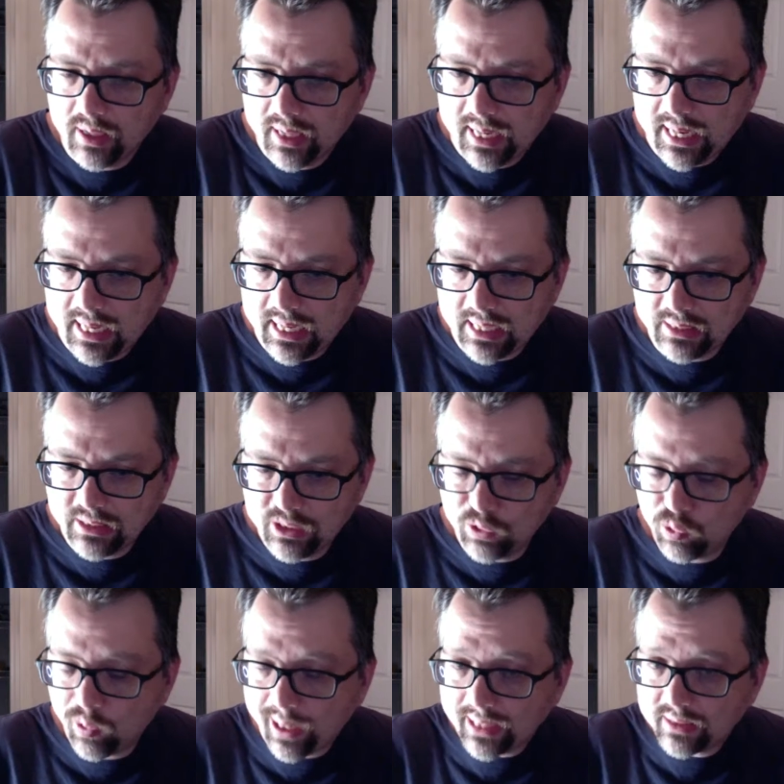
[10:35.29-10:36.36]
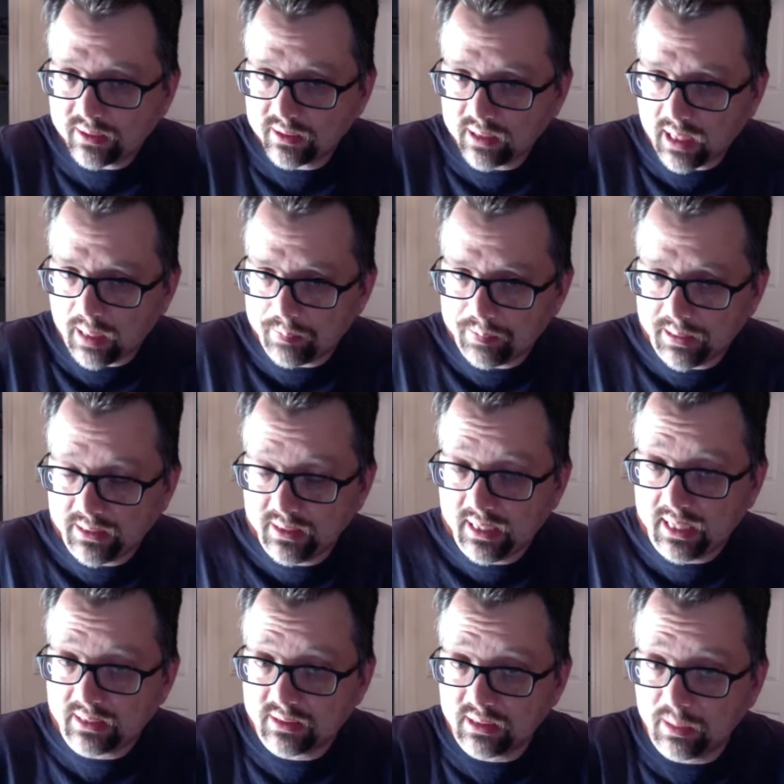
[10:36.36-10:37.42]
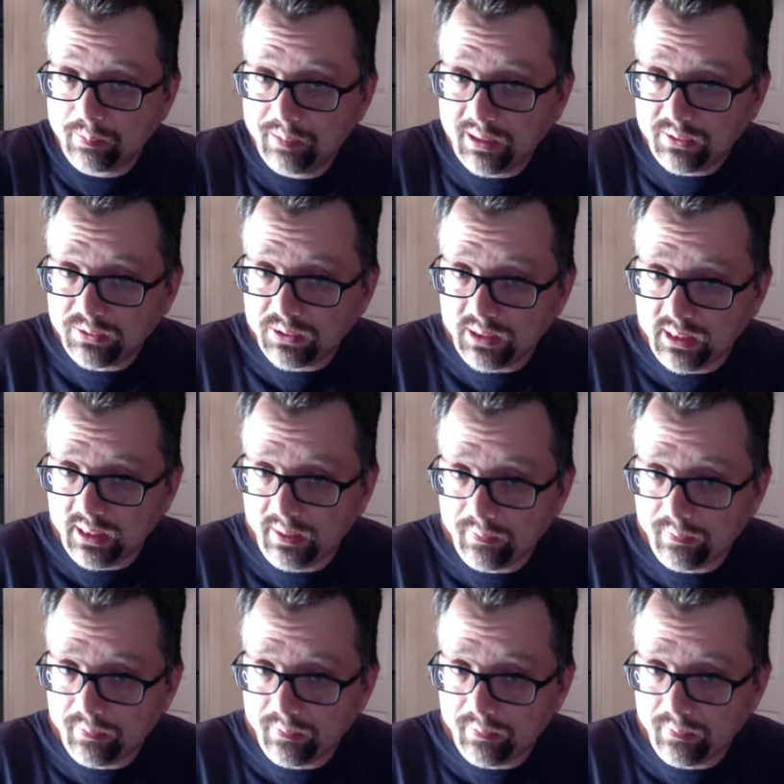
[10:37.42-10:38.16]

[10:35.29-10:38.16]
And he wakes up and he has an epiphany.